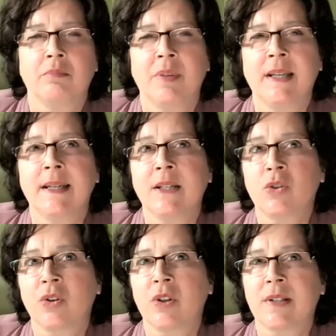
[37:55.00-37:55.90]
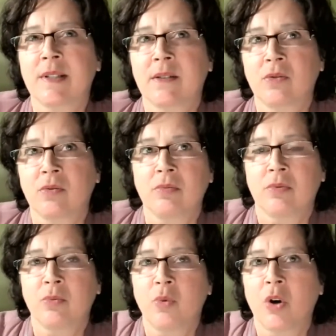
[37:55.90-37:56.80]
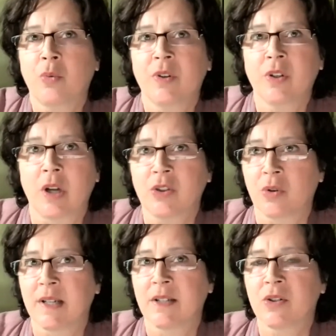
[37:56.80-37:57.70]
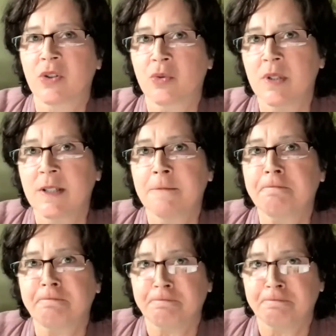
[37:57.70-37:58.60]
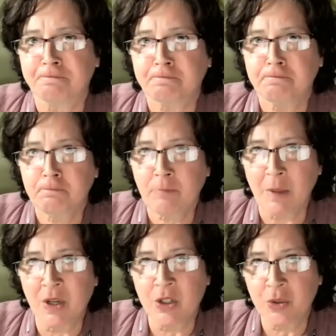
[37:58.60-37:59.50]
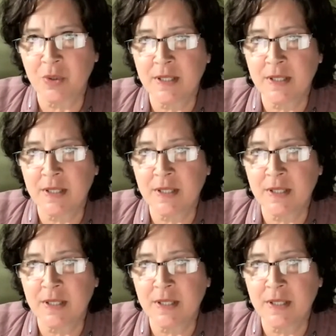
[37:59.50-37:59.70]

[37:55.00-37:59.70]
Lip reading: beginning to work with the cultural industry, because